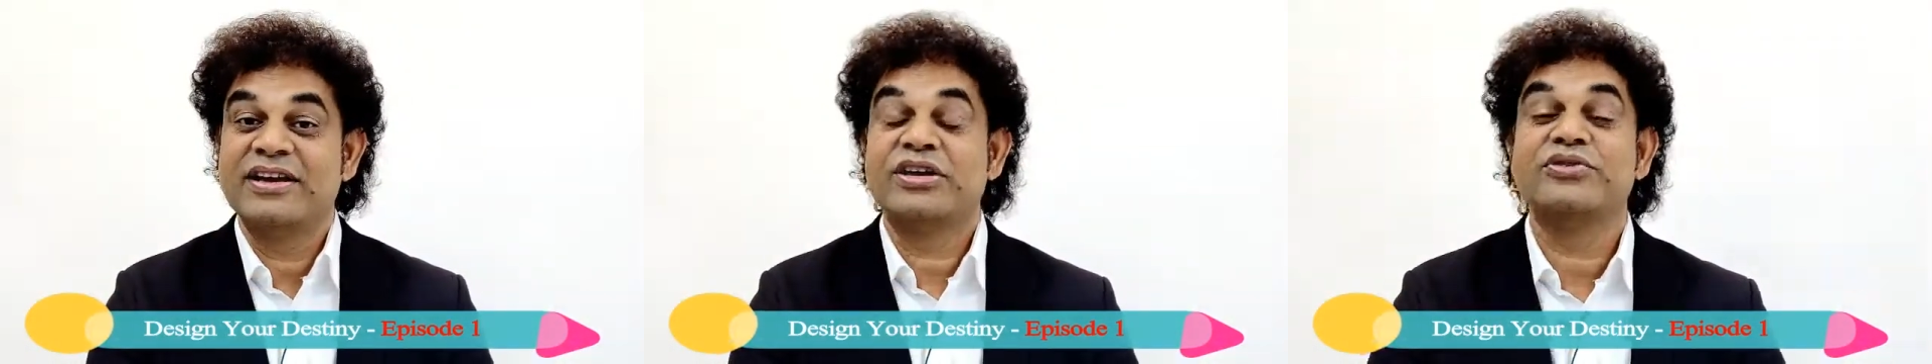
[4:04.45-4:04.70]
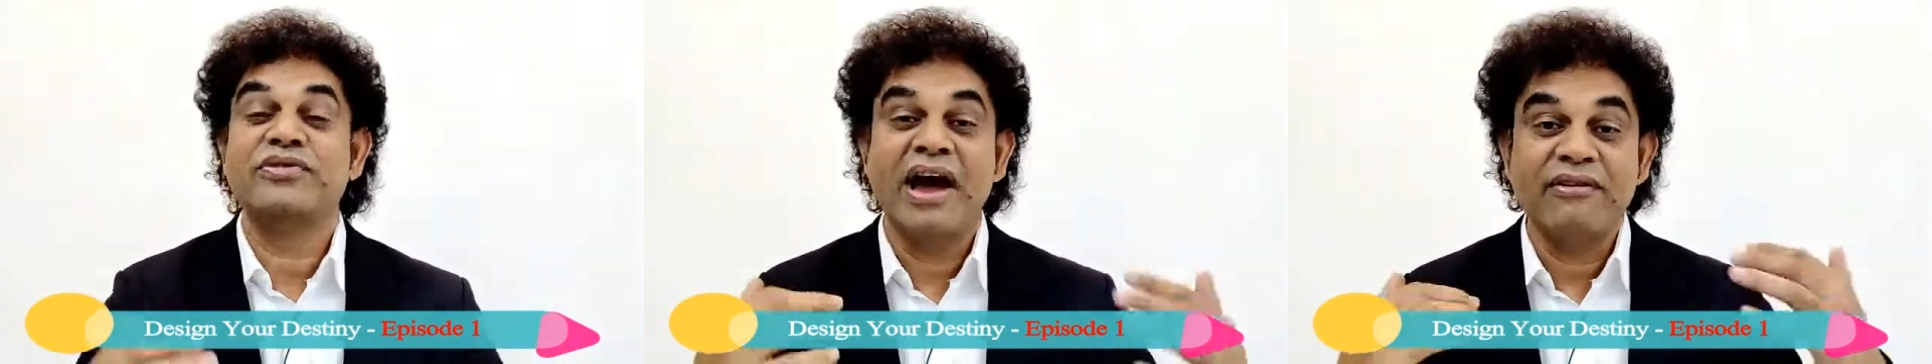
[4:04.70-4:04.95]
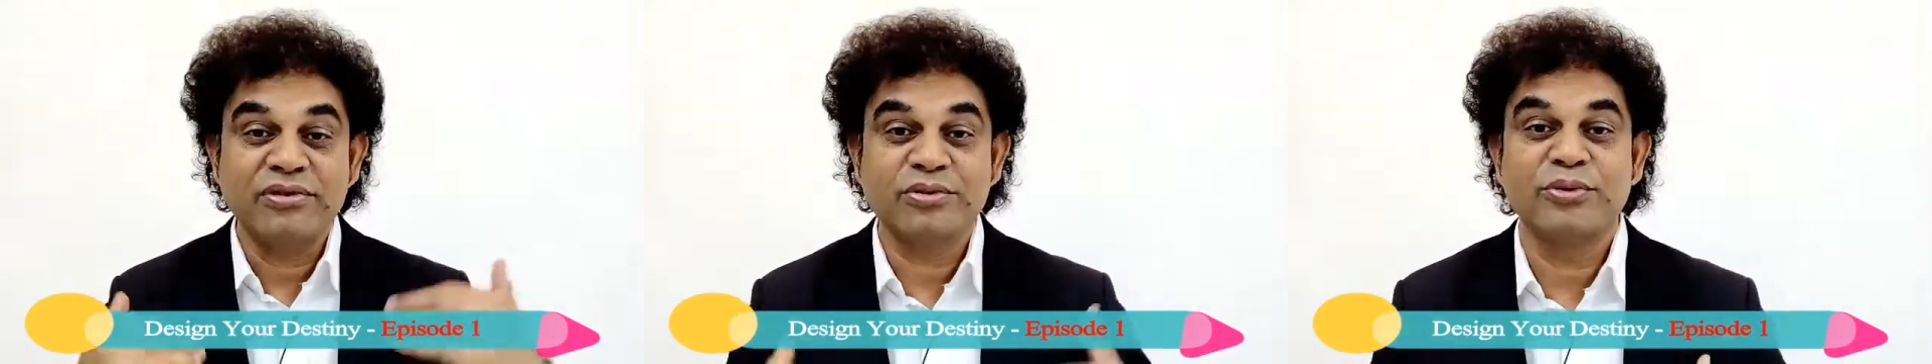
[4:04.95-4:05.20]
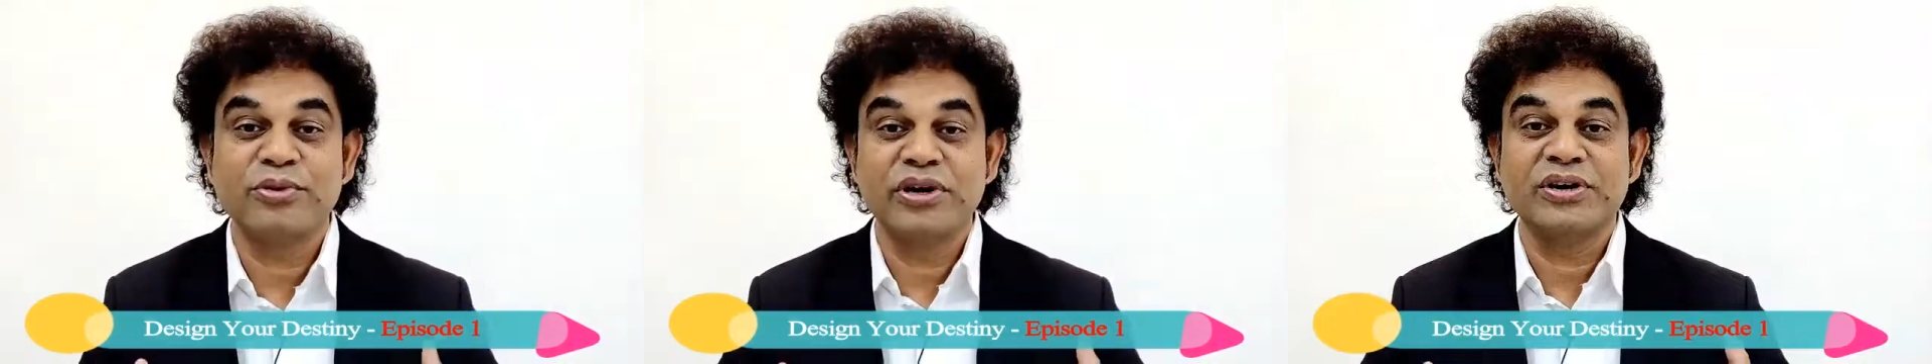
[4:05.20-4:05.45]
you have to
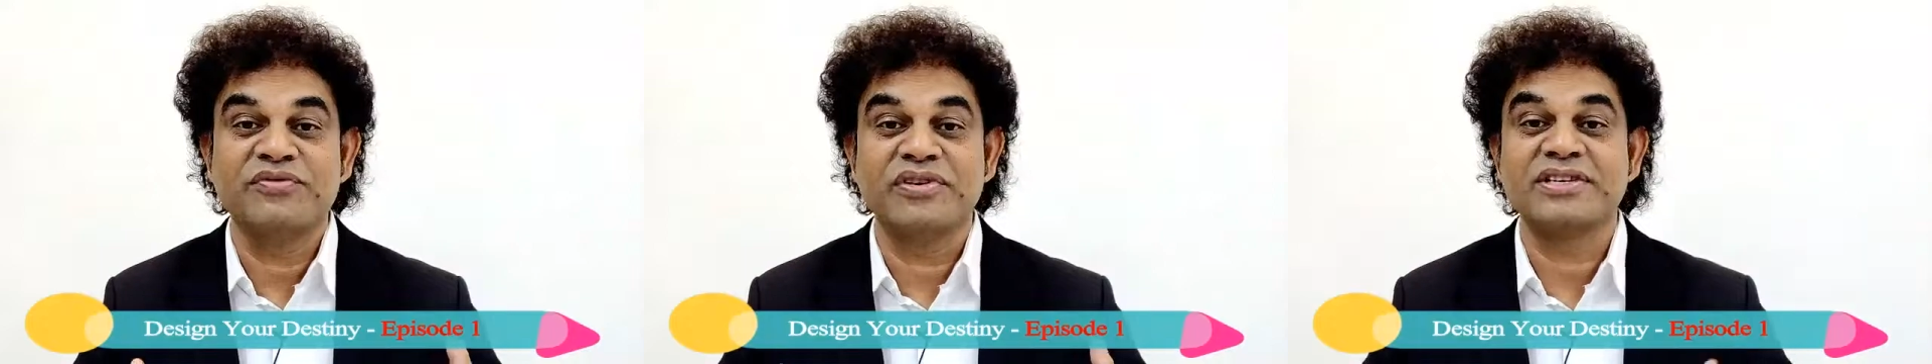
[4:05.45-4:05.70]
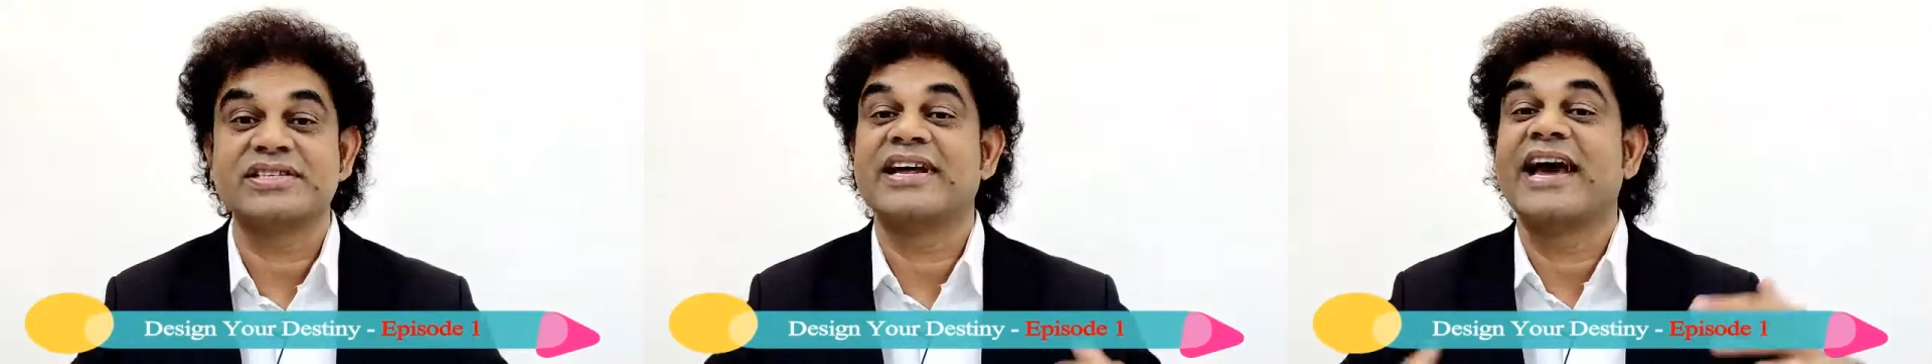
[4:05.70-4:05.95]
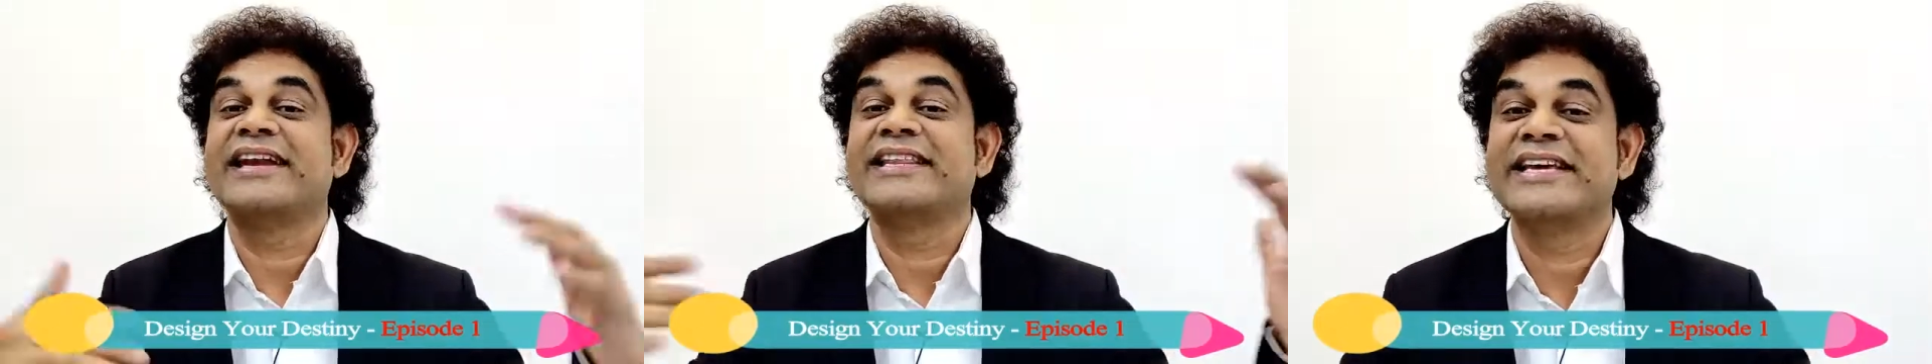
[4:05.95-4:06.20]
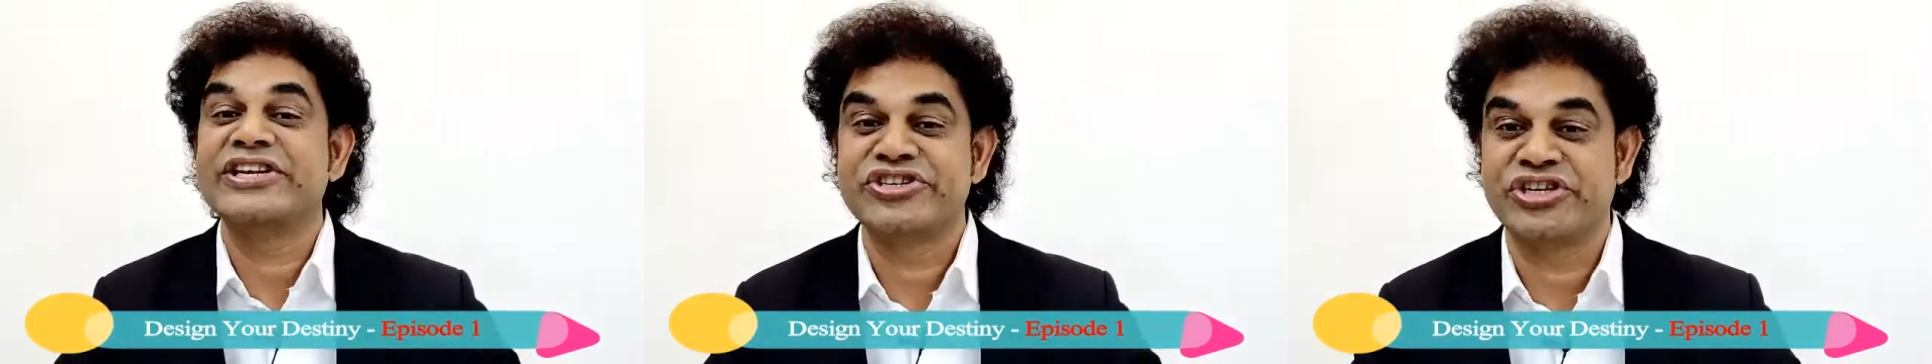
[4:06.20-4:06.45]
grow it first and
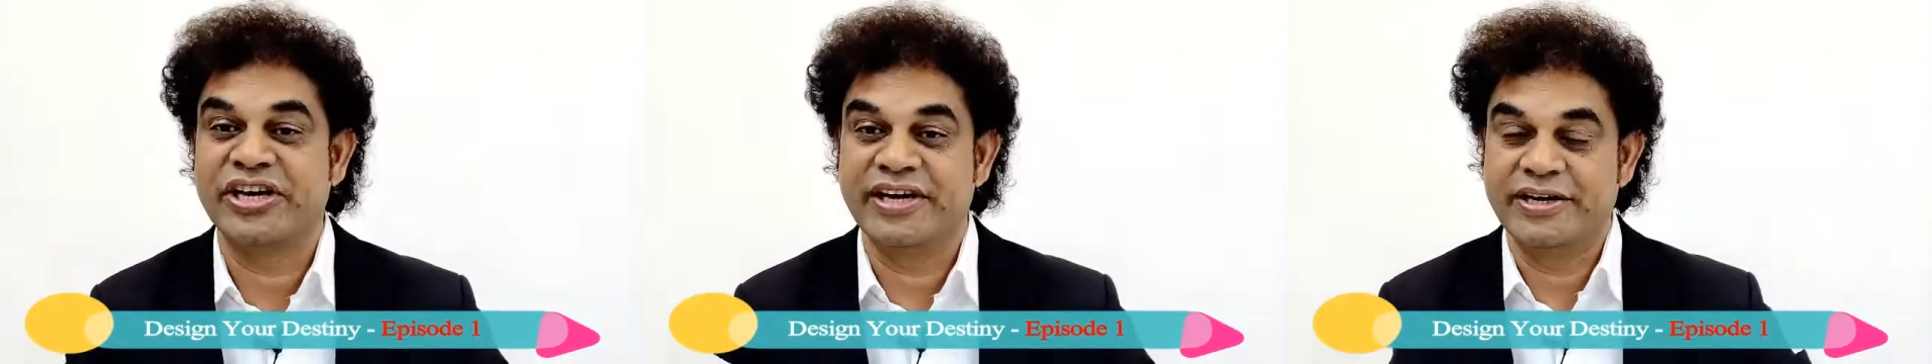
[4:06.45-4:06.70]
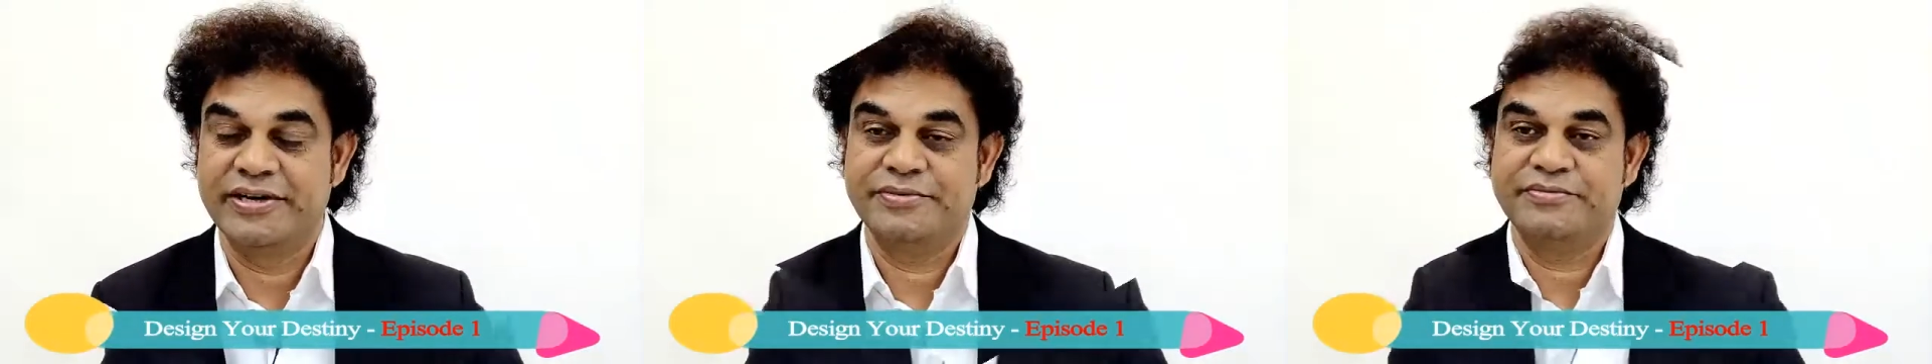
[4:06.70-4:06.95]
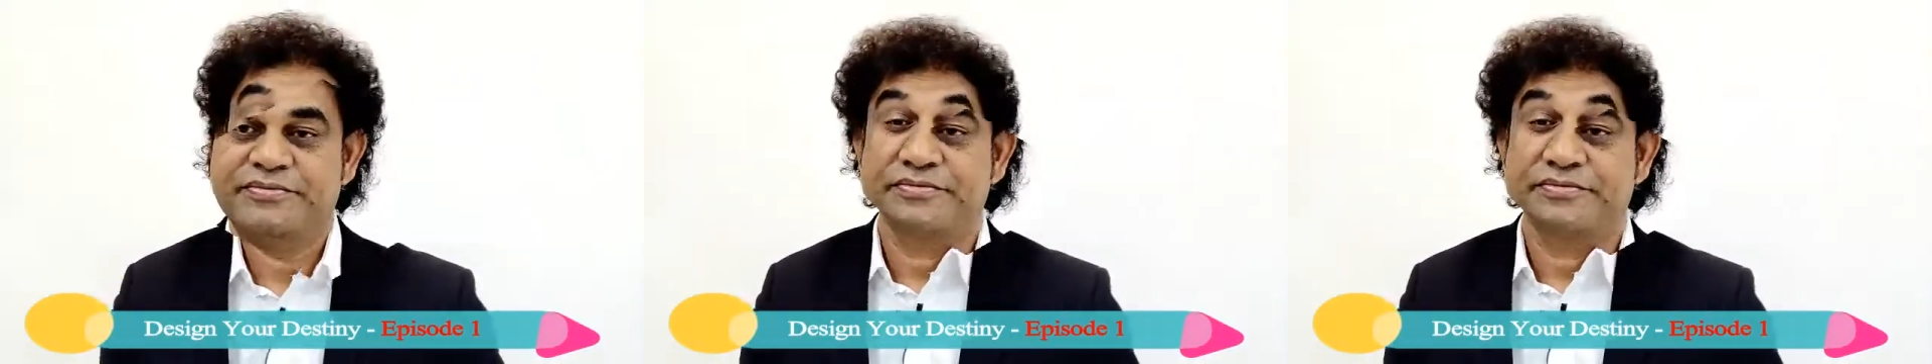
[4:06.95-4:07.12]
then share it.